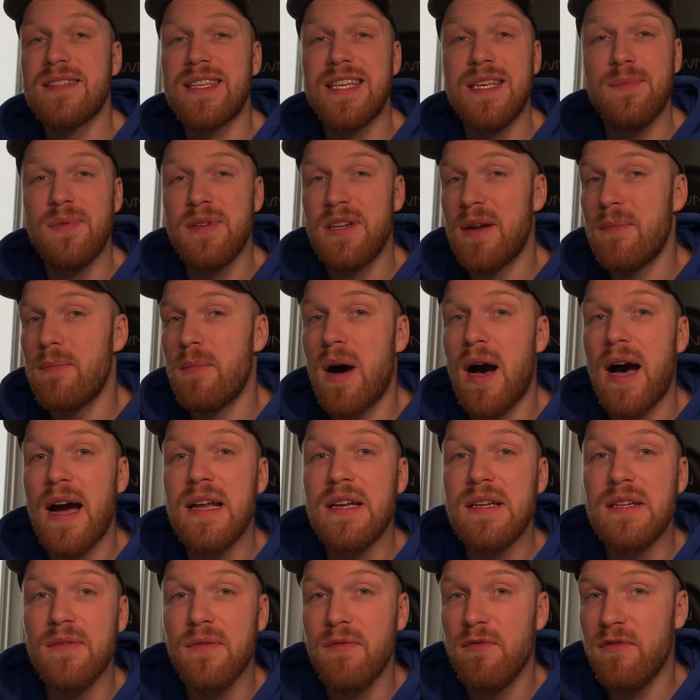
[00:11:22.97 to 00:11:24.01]
keeping in
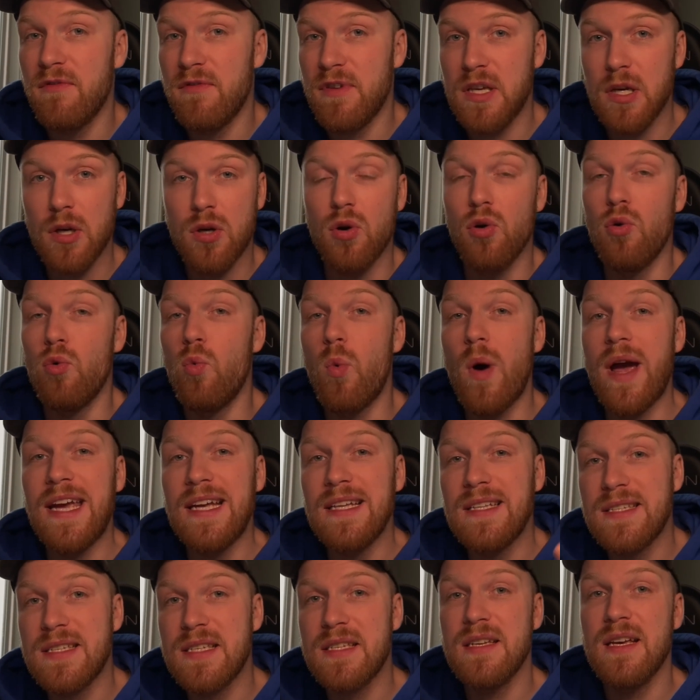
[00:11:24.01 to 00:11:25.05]
mind vehicle
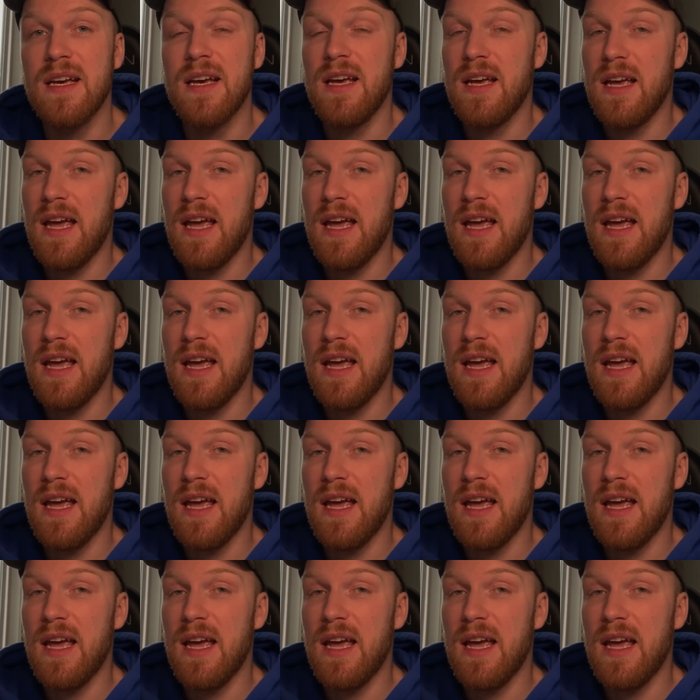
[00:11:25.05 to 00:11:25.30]
weights,